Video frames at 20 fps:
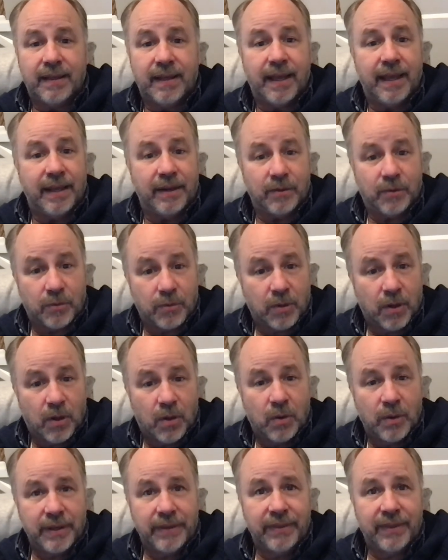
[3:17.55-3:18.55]
and
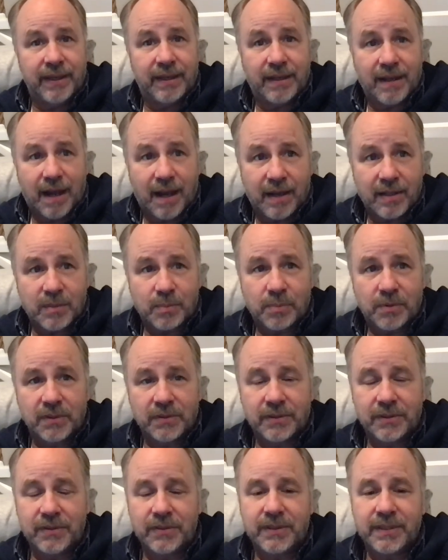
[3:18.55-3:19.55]
grow in the gospel
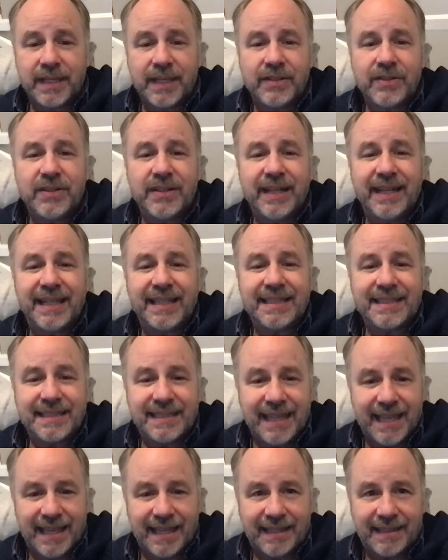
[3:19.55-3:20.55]
to such an
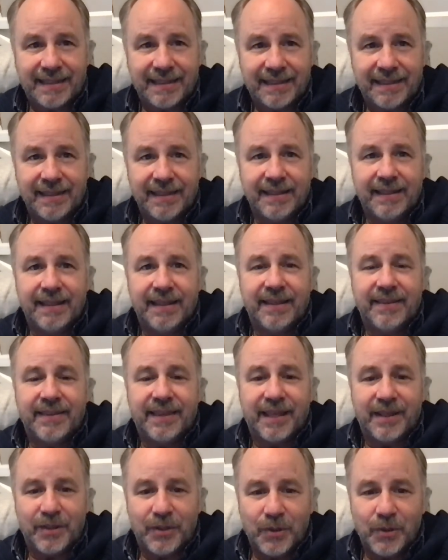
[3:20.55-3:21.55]
extent
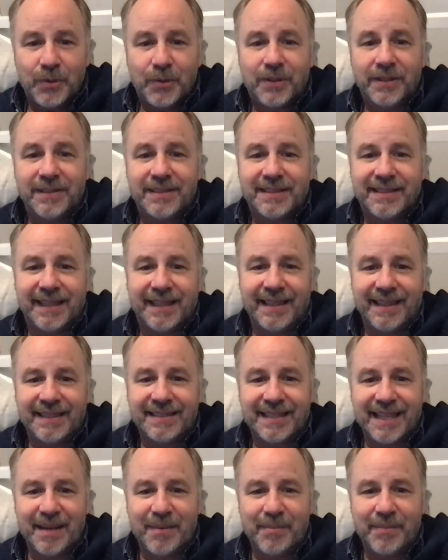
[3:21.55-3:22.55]
that you could say the
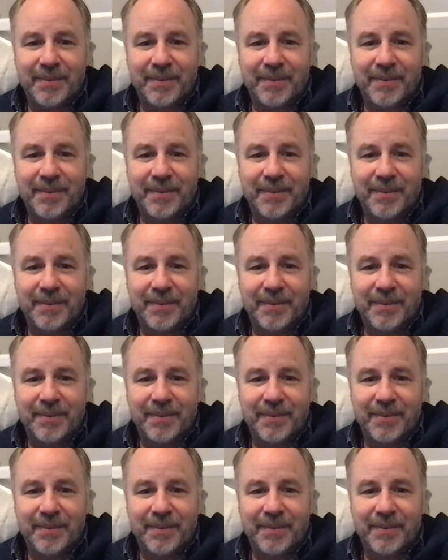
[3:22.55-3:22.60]
same